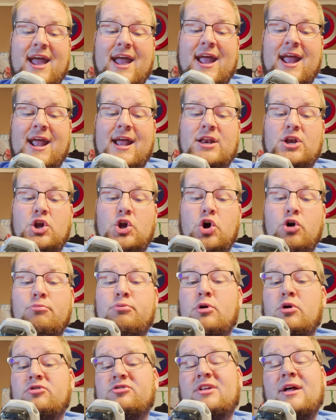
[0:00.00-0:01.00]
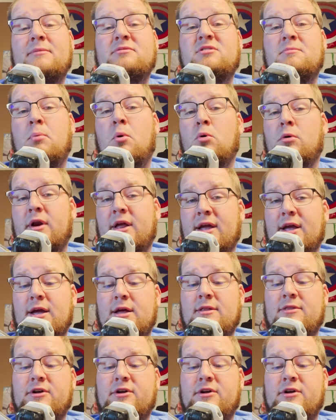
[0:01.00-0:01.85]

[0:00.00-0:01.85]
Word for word: and GoPro stopped supporting it.